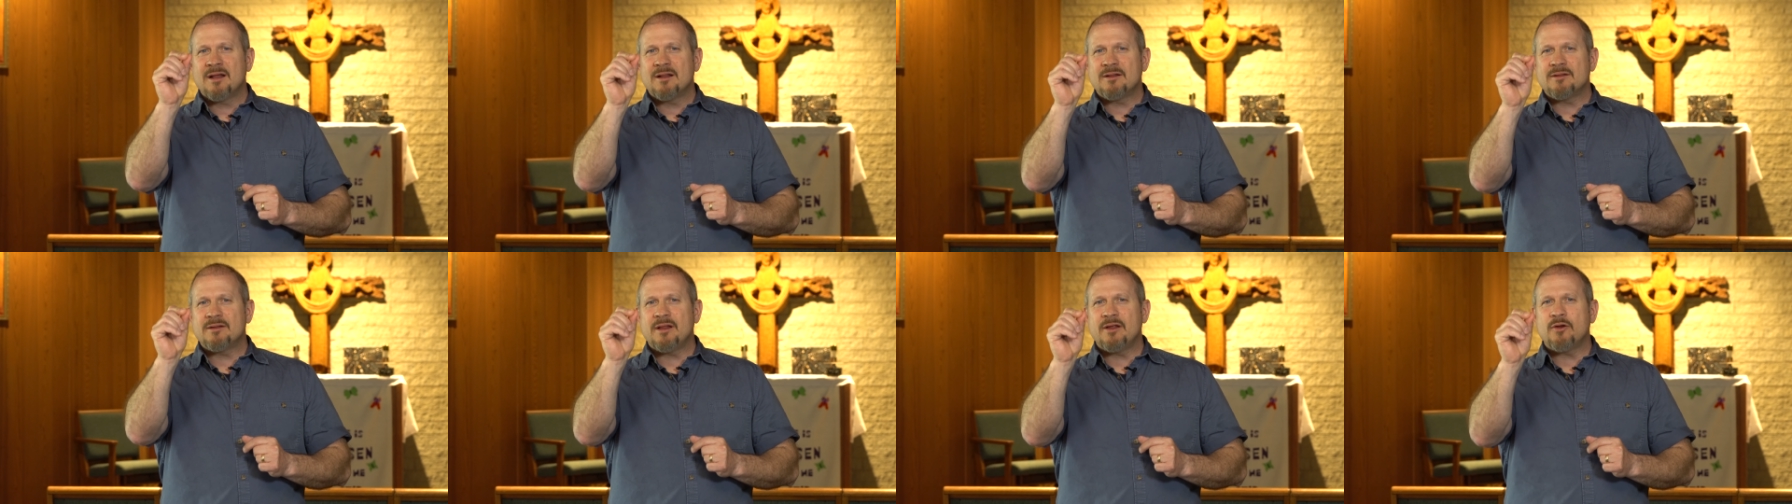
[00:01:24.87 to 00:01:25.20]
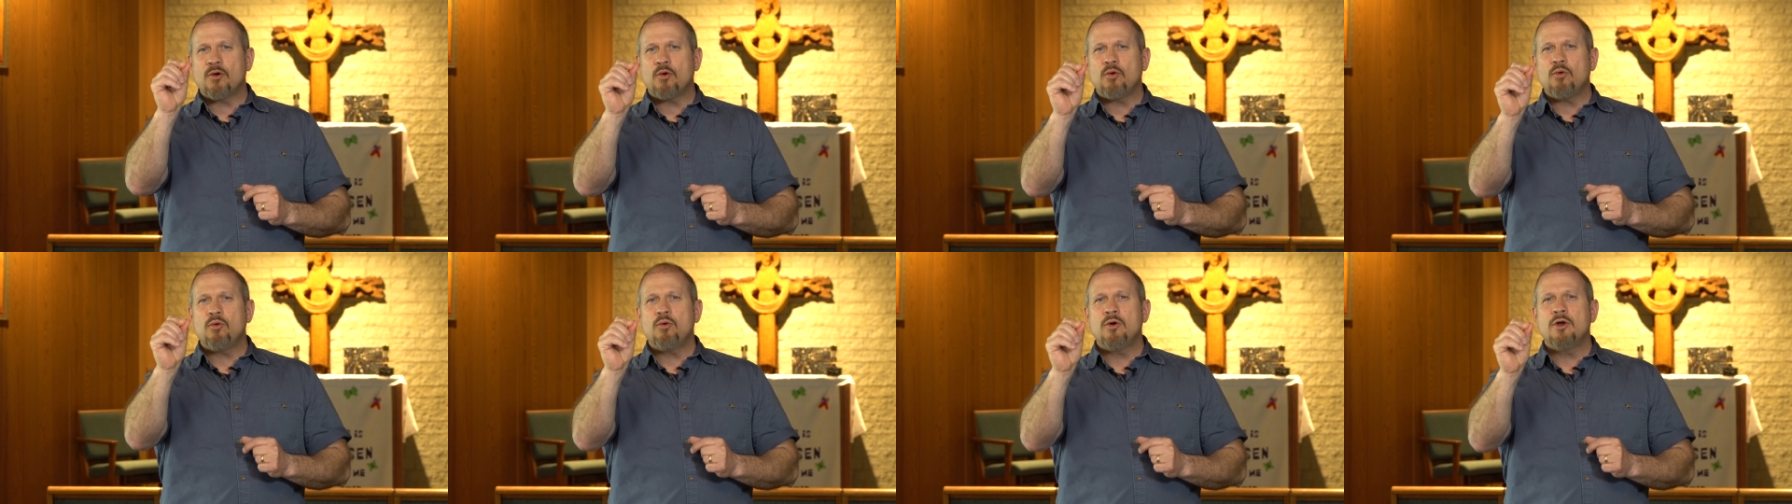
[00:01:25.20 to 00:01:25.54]

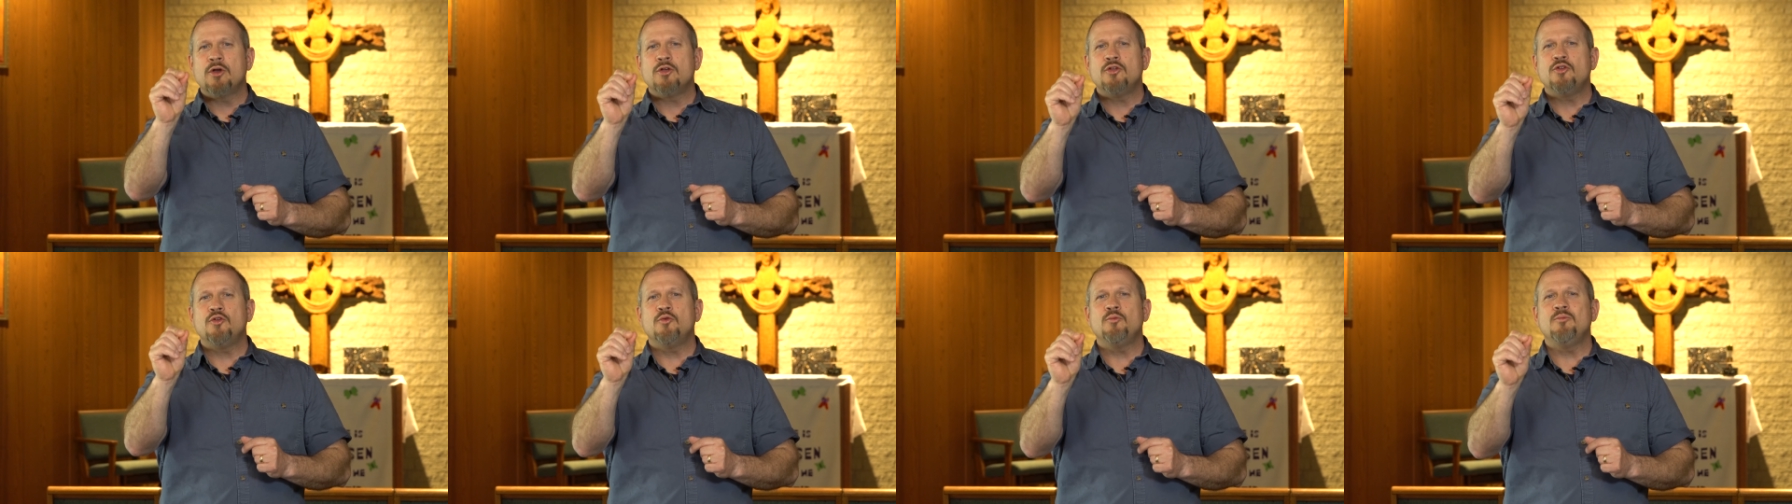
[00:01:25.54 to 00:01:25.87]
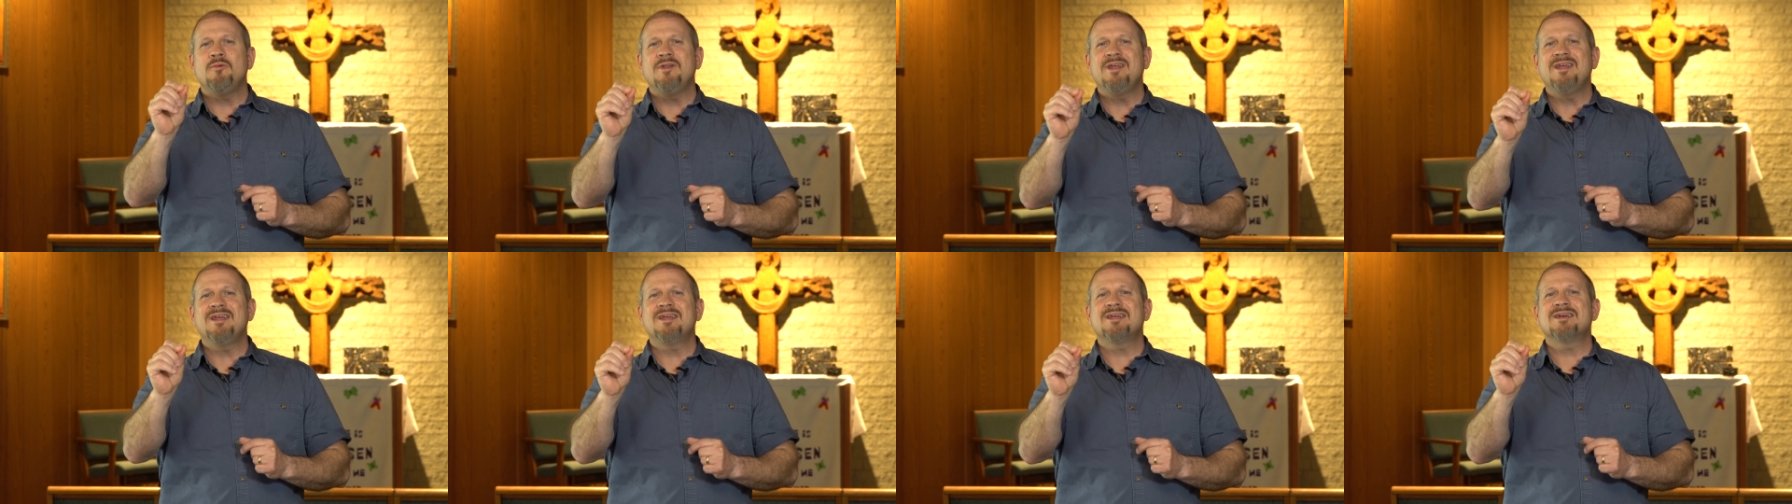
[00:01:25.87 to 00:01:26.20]
little
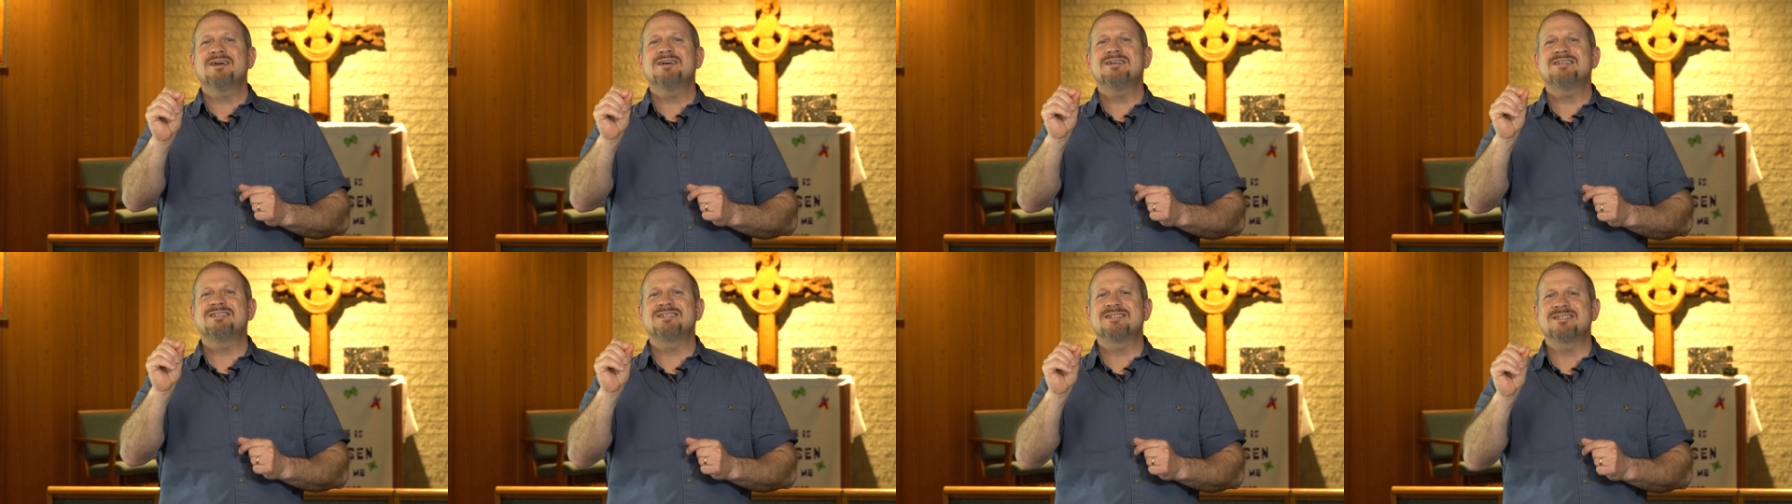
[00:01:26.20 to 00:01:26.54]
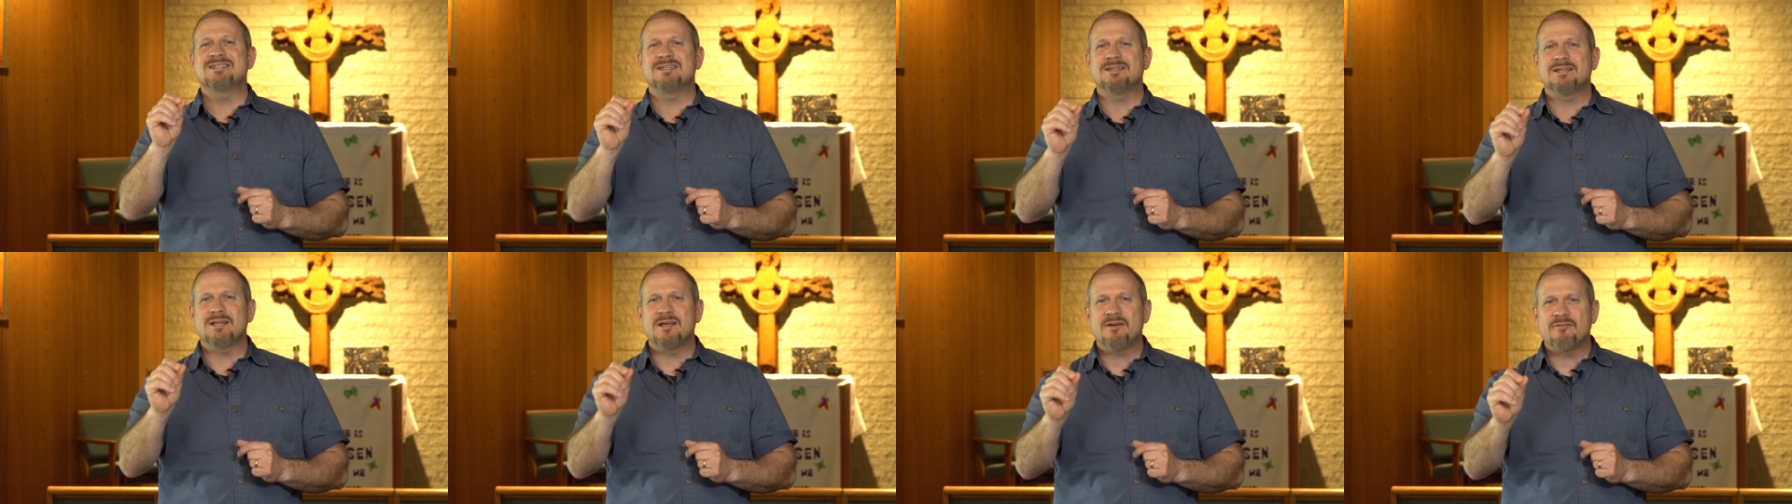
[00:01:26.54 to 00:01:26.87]
unique
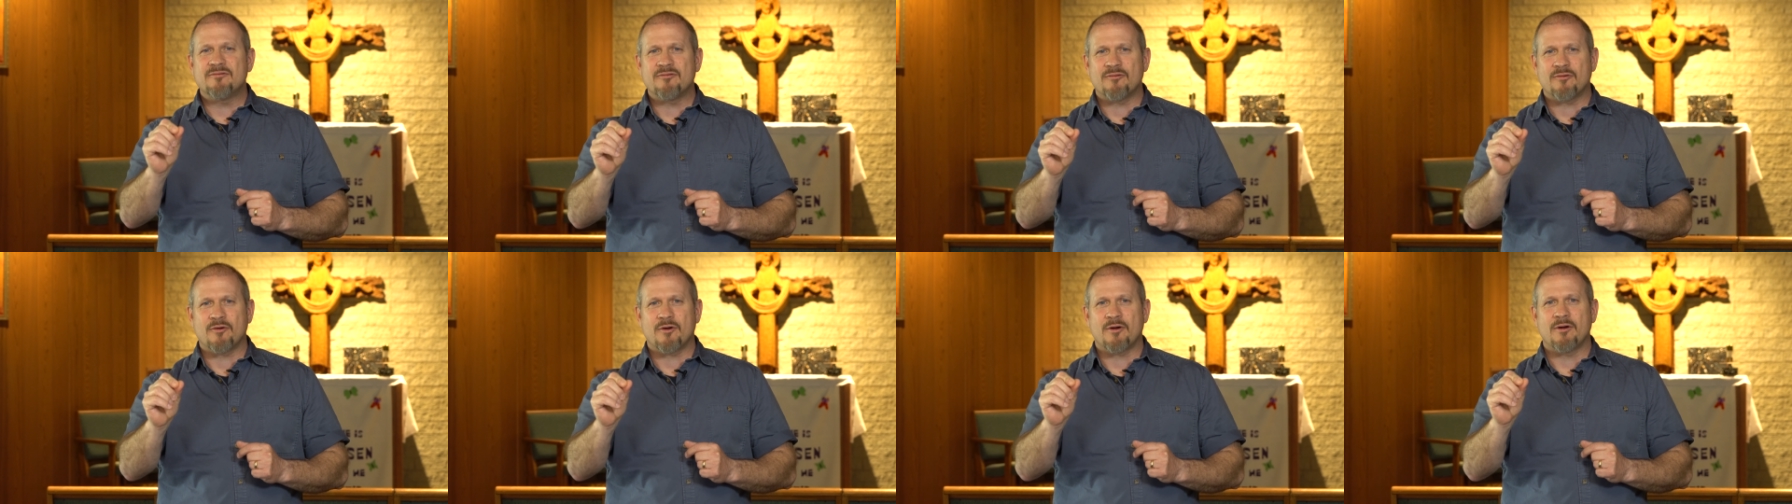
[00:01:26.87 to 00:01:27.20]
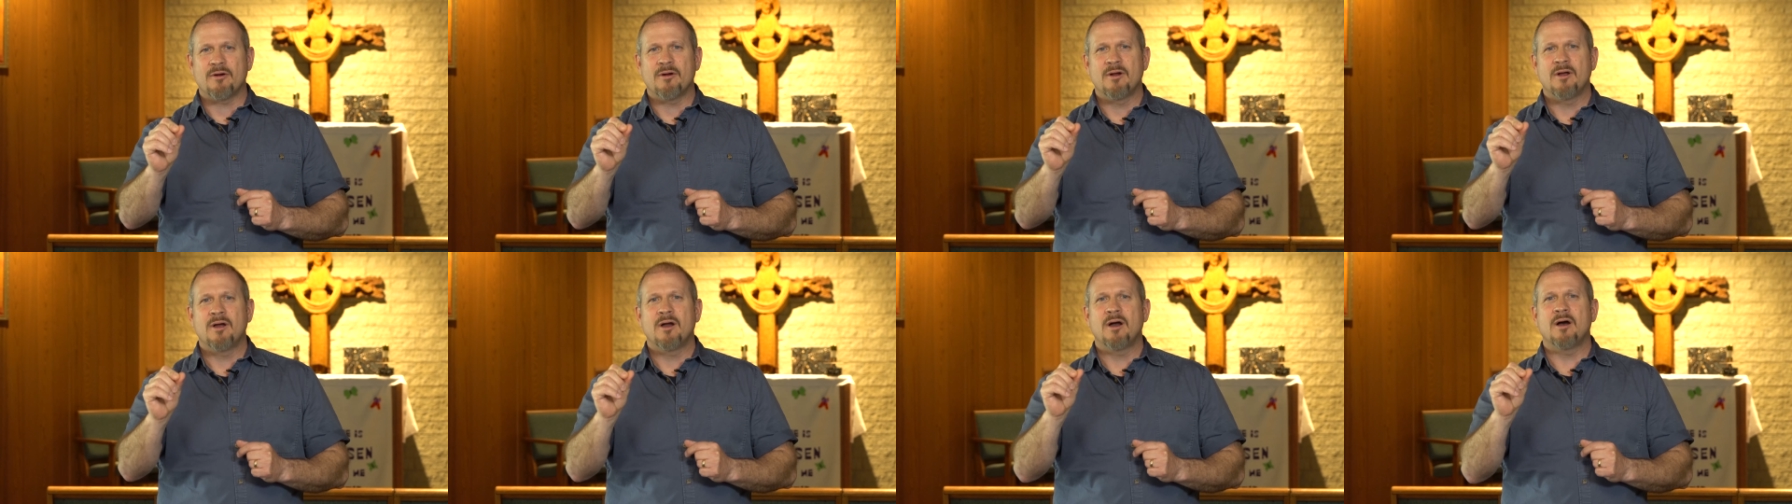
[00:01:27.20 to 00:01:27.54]

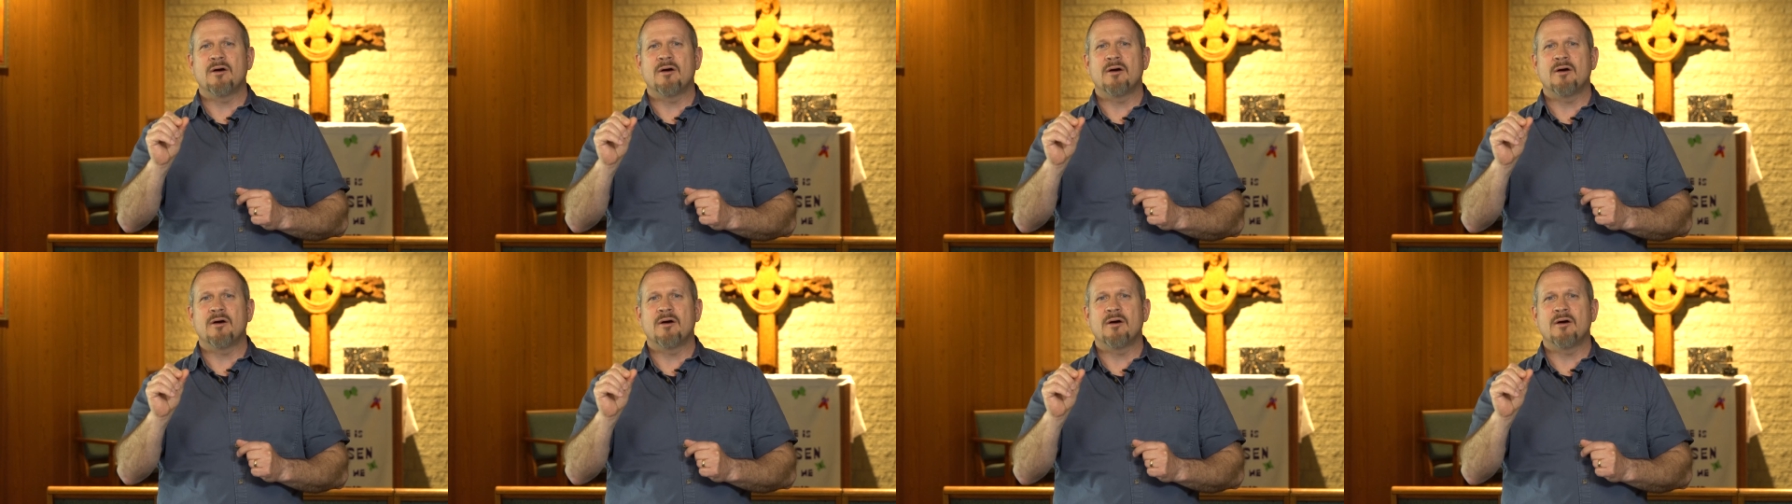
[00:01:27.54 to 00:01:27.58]
sliver